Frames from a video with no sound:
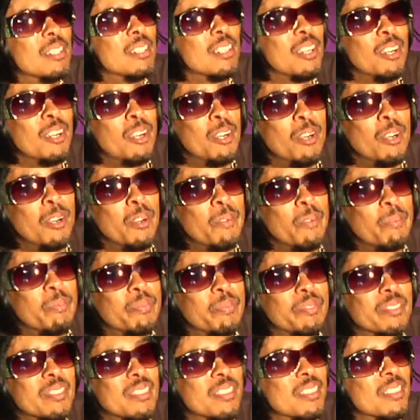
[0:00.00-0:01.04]
What
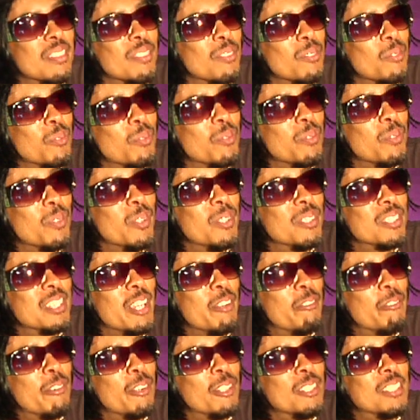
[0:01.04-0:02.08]
was
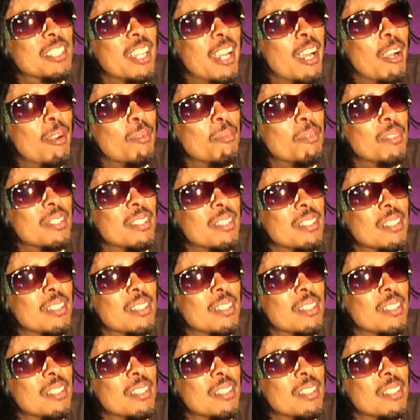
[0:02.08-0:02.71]
that first album?